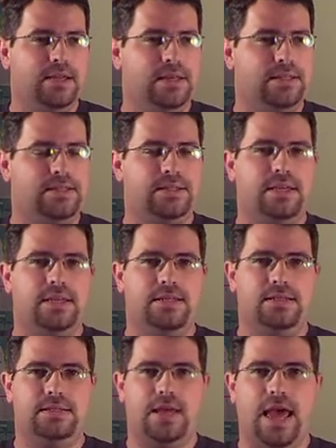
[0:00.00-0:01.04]
it's,
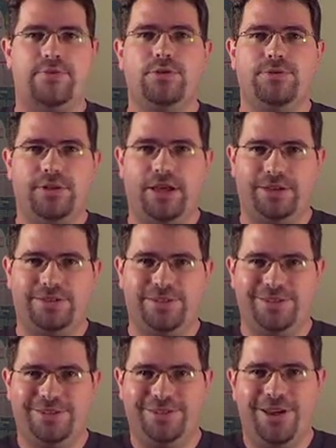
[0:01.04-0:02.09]
it's Everflux,
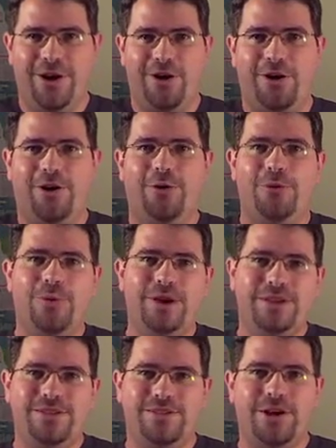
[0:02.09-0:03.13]
it's an
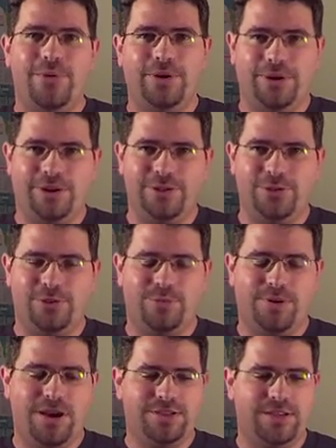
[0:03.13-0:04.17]
always going on sort
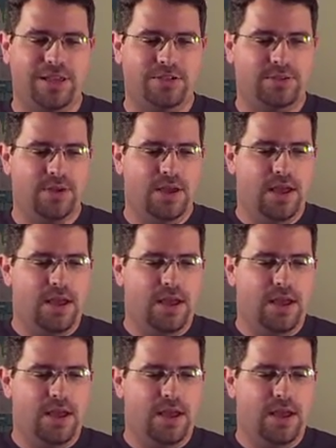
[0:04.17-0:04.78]
of process.